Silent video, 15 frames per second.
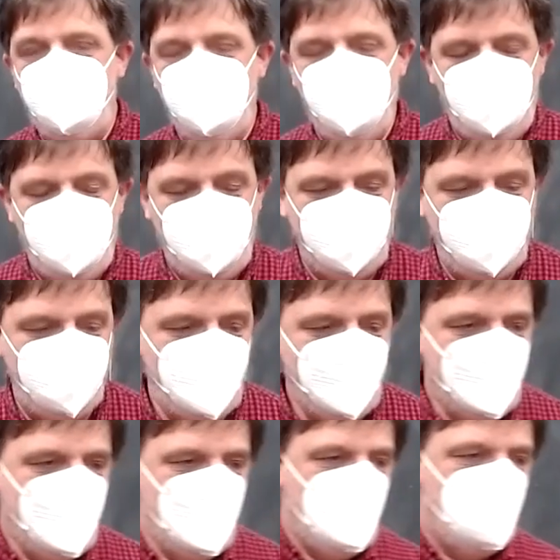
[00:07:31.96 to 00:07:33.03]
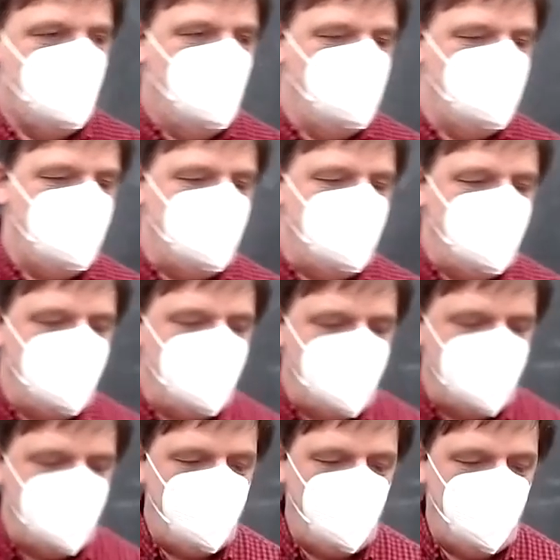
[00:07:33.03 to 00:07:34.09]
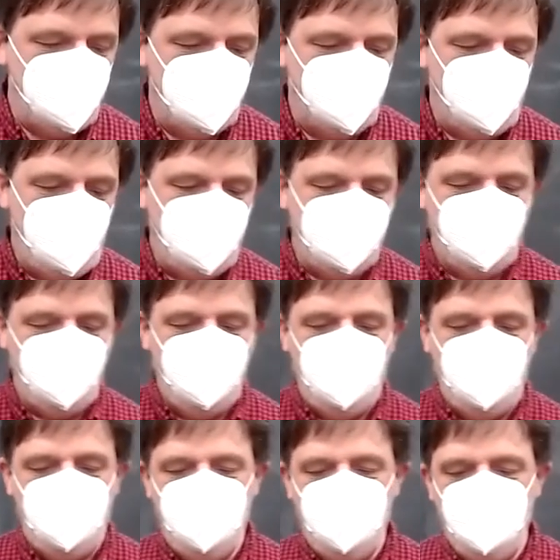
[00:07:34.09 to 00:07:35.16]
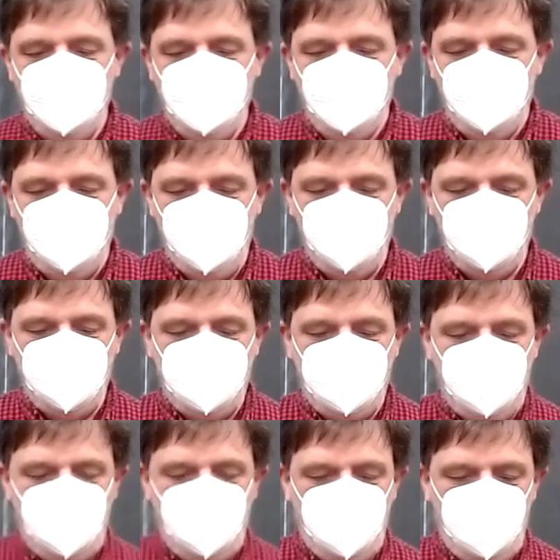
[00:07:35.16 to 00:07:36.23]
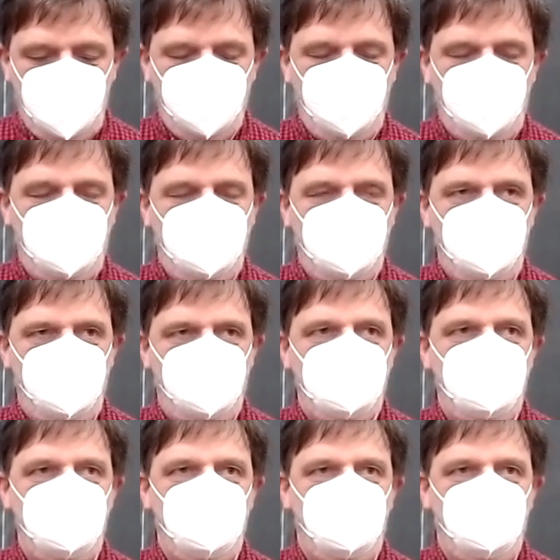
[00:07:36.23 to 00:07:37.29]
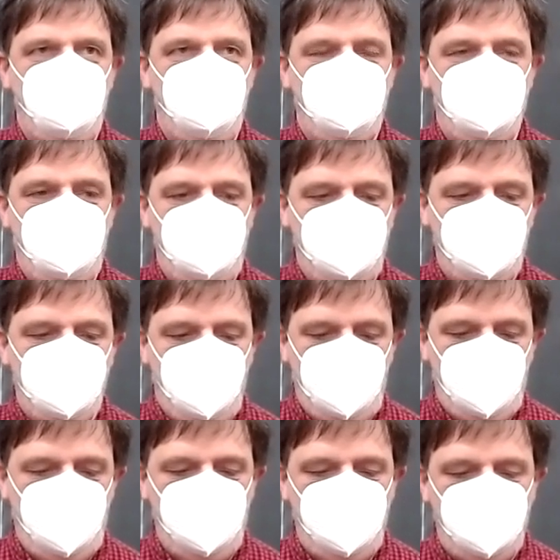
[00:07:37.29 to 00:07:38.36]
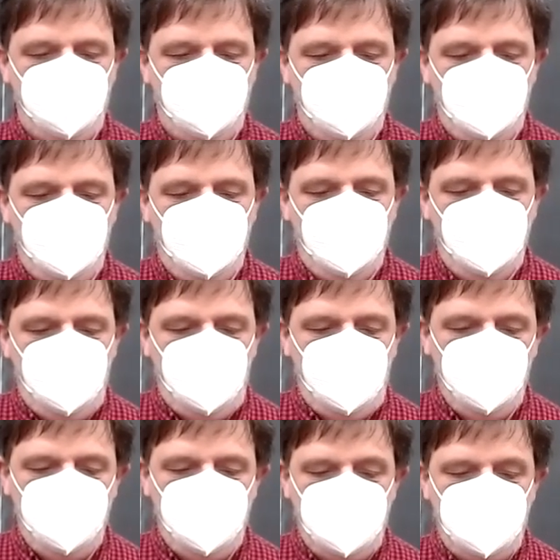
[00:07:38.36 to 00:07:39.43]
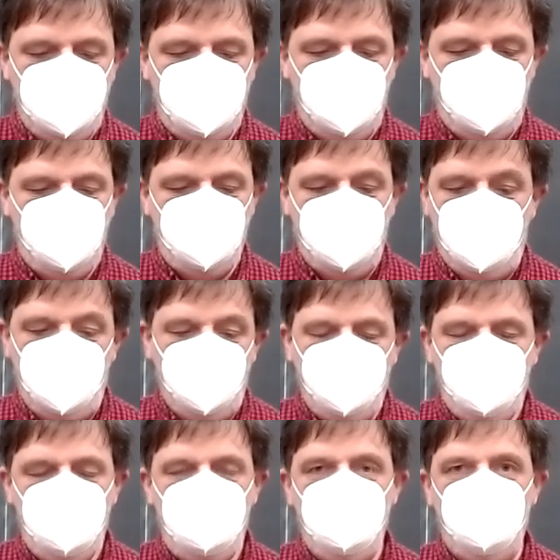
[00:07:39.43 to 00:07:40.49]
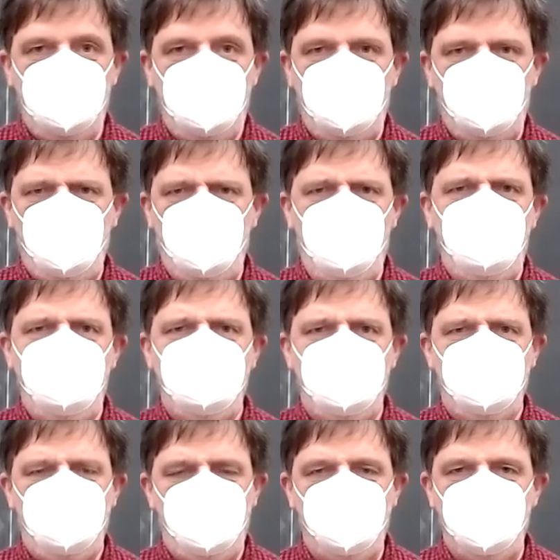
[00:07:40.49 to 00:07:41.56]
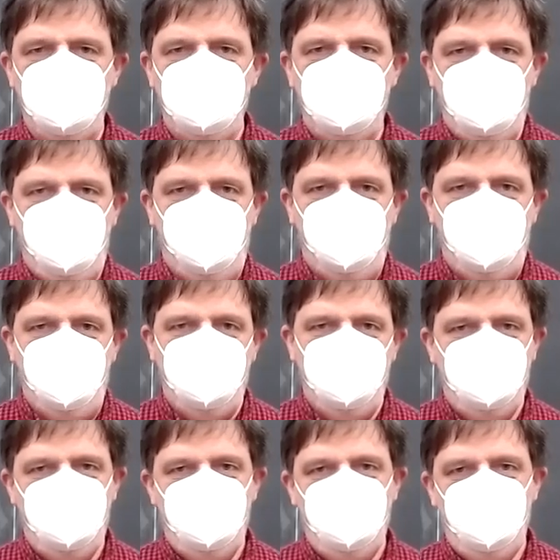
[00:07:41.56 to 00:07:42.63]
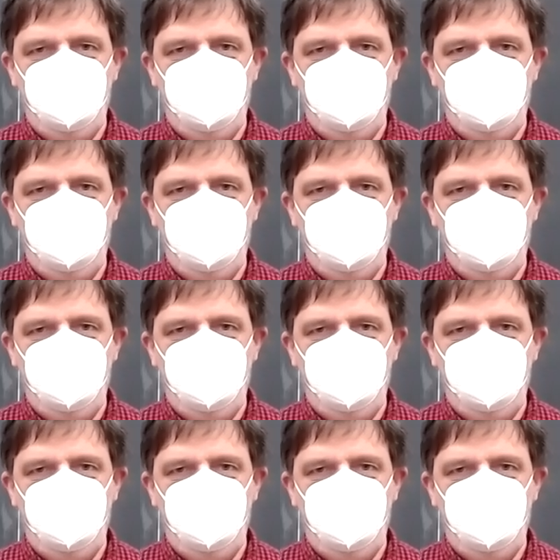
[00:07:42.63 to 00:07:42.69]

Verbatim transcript: because mostly it helps to write something interesting if it gives you like an impetus to try to figure out why someone would say this